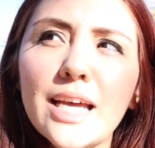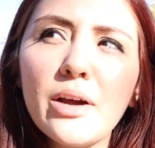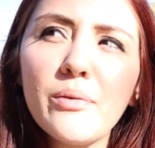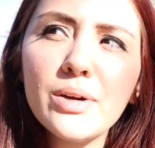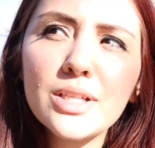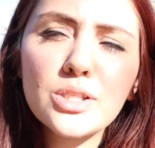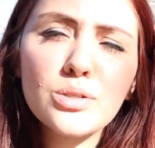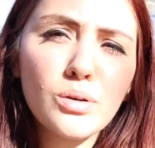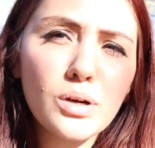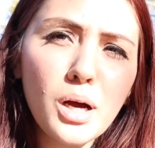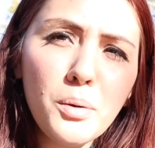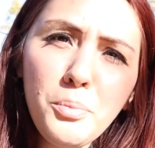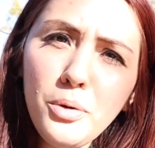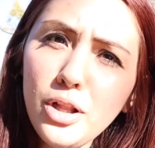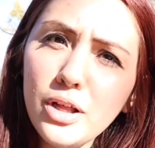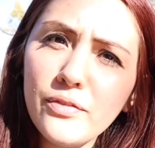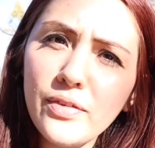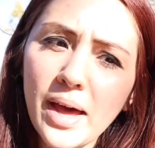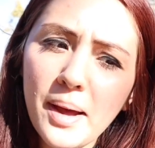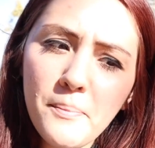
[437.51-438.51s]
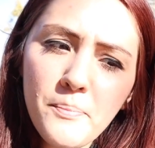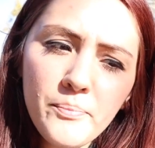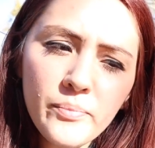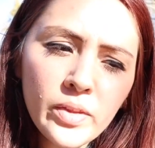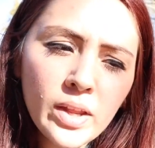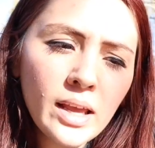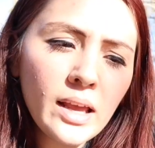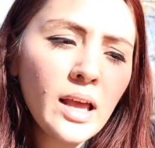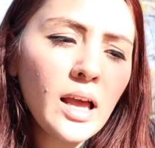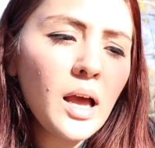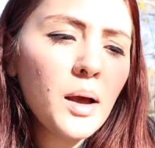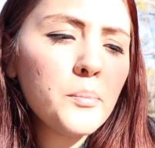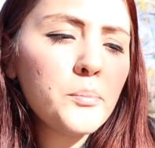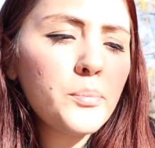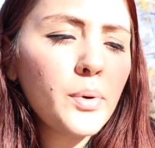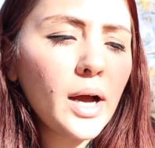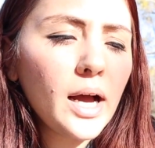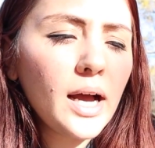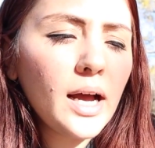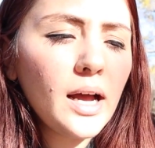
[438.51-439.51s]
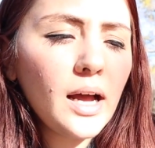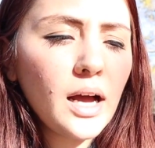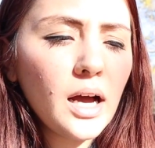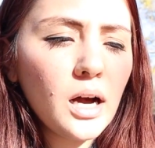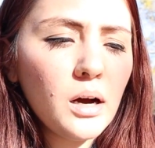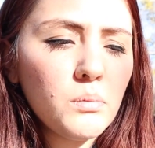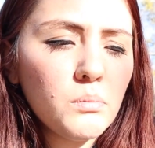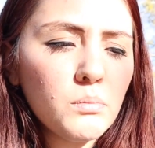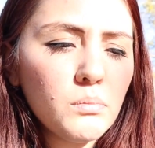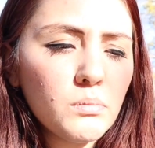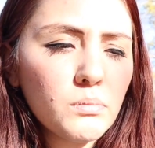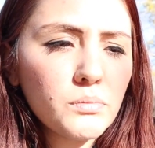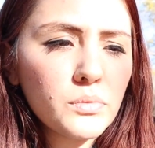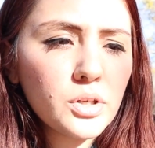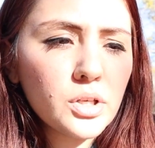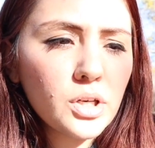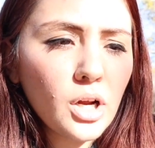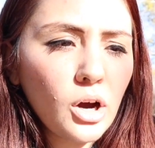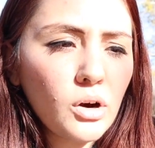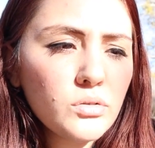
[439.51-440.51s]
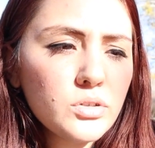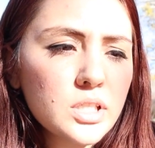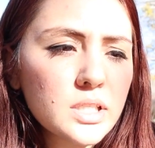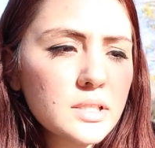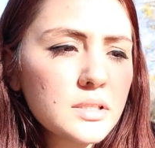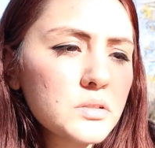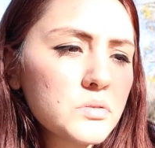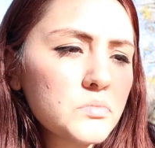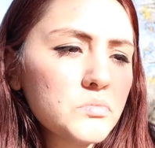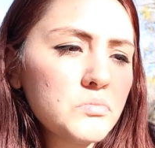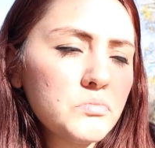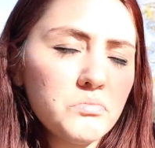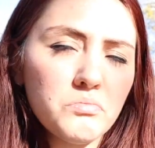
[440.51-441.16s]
I went to a couple of them, but you know, just